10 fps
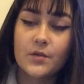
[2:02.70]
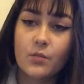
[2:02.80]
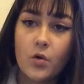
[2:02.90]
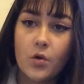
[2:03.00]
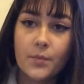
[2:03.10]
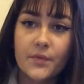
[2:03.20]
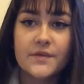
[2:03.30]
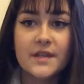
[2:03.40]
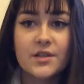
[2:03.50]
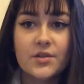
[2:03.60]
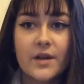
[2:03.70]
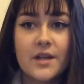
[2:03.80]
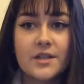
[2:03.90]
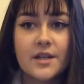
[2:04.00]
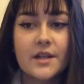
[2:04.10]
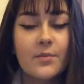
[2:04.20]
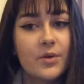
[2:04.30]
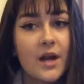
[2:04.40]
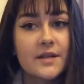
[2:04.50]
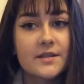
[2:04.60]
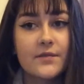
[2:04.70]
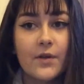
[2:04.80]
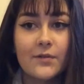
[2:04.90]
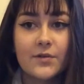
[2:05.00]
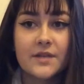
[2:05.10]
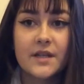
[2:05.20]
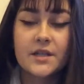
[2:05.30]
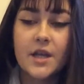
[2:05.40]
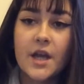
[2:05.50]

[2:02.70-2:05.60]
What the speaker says: the warmth, saturation and brightness of our footage